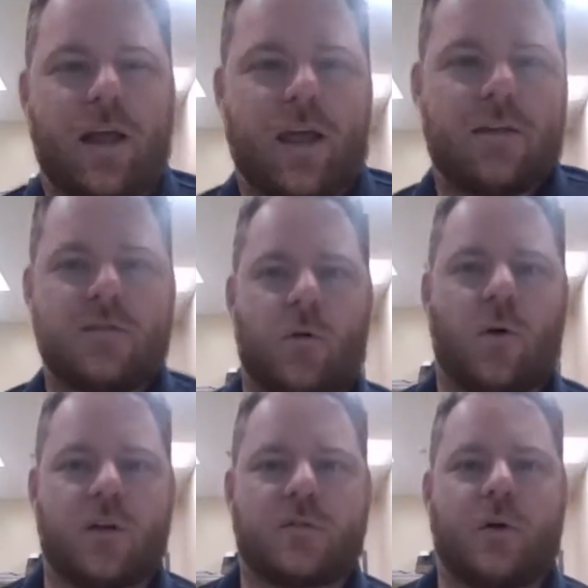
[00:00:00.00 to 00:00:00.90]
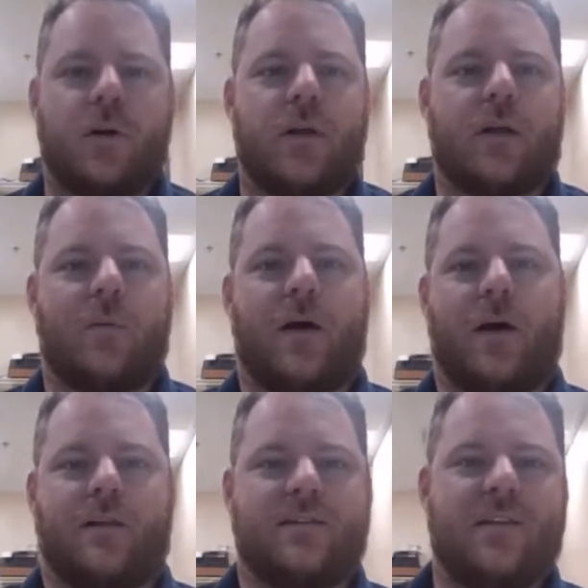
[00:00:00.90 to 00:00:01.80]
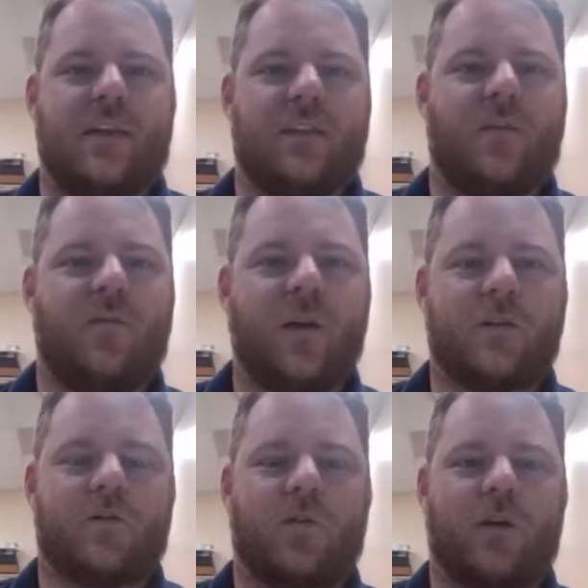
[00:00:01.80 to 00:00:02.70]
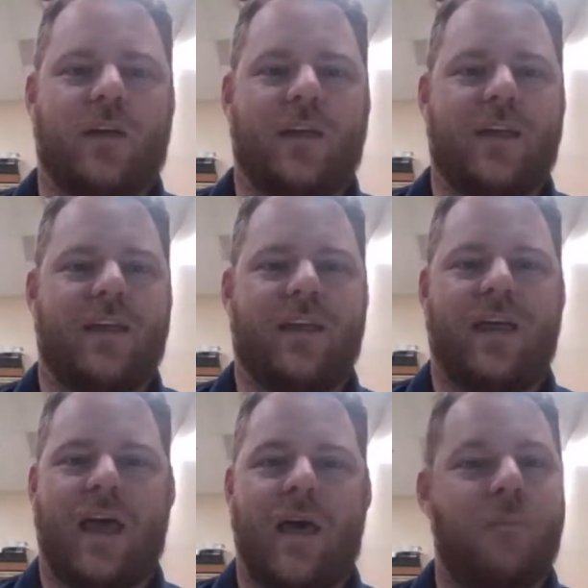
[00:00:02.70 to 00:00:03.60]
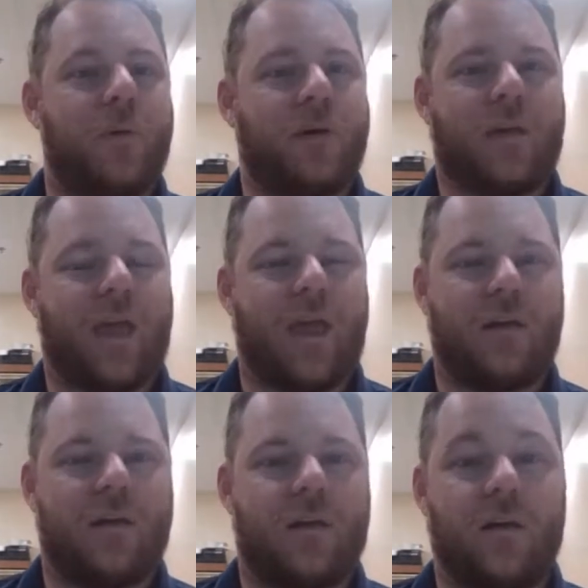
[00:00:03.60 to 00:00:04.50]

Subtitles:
as the Washburn Ichabods get the victory in epic and